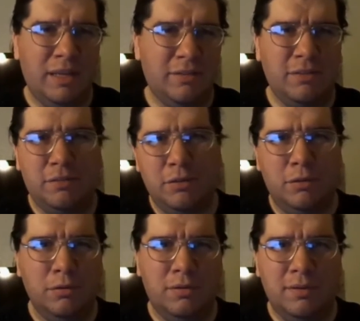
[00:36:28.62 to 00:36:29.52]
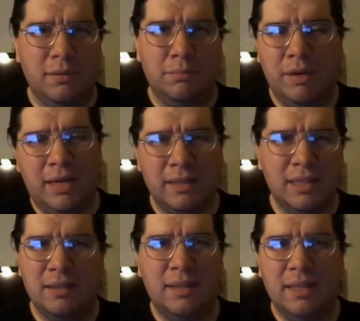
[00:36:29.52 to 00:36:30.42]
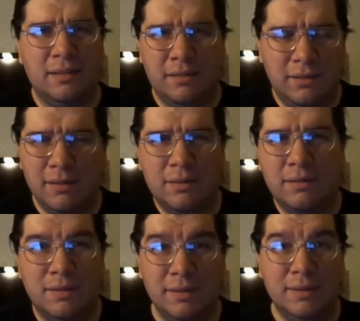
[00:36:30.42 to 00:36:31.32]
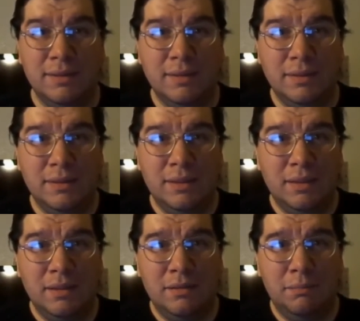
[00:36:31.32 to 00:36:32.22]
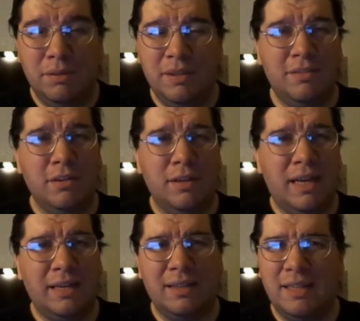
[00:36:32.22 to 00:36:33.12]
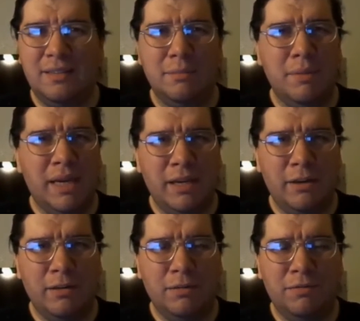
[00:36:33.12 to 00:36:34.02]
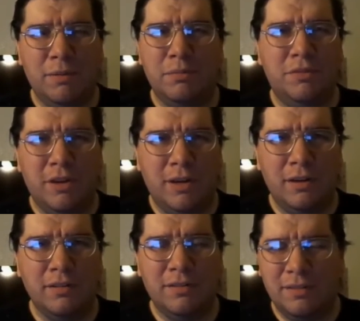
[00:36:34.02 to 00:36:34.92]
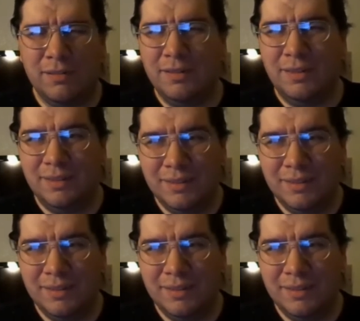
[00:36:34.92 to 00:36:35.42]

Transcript: Erin actually told uh, Bradley that, uh, please don't act like the mayor from Jaws.